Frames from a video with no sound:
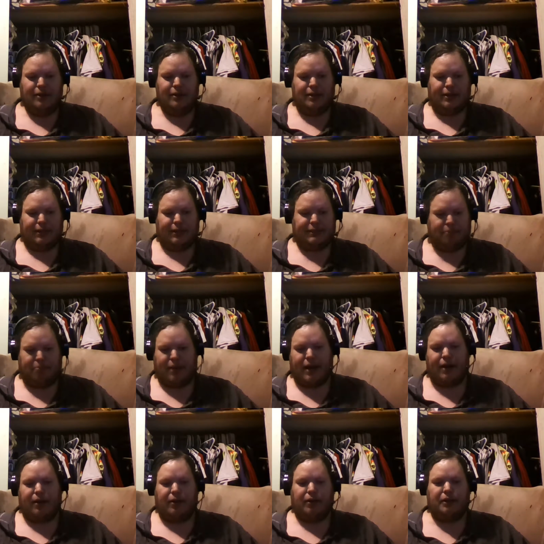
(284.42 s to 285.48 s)
It's a
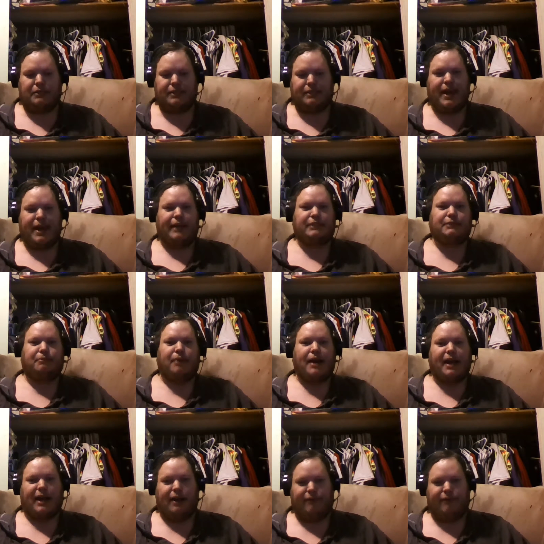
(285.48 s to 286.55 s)
better tax
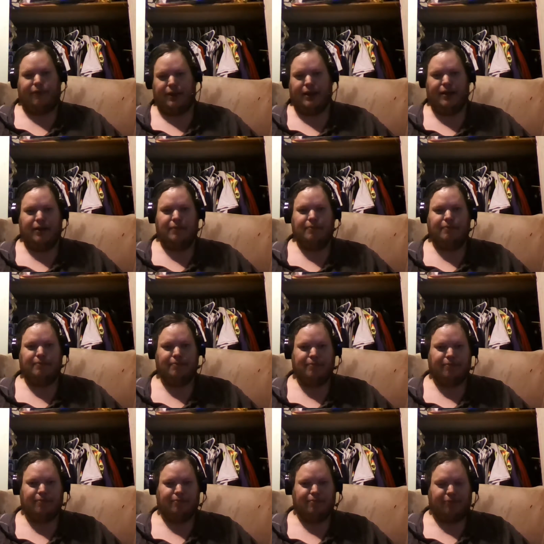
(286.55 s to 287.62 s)
bracket for them.
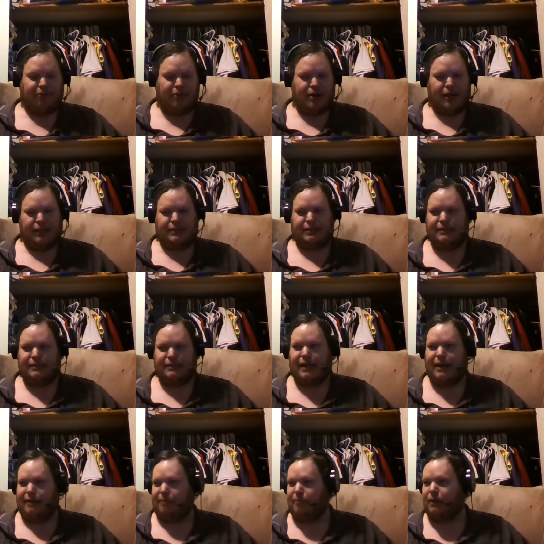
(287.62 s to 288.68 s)
For us, it's
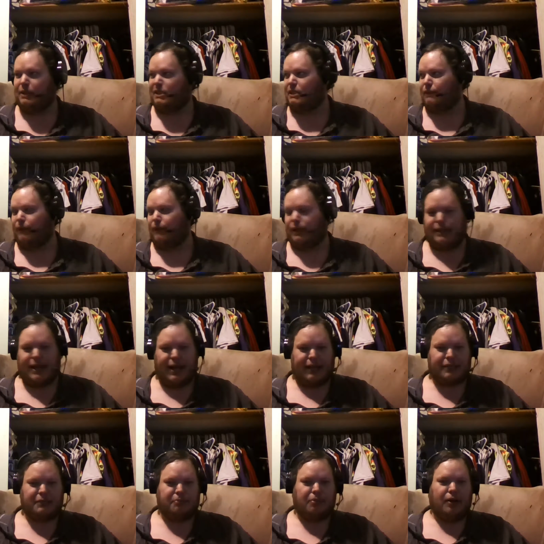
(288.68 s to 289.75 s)
not much of a
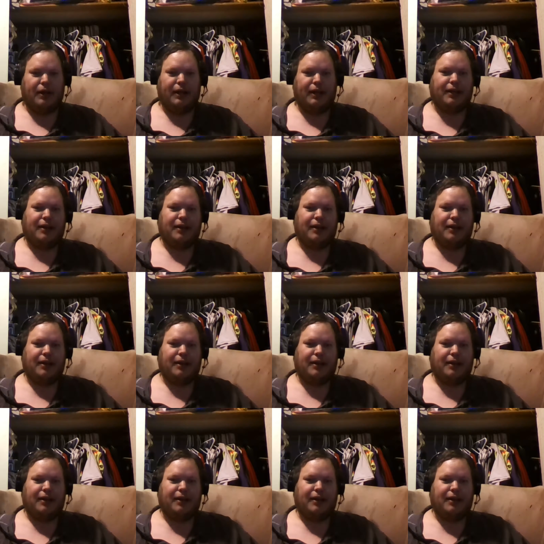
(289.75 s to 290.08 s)
tax break.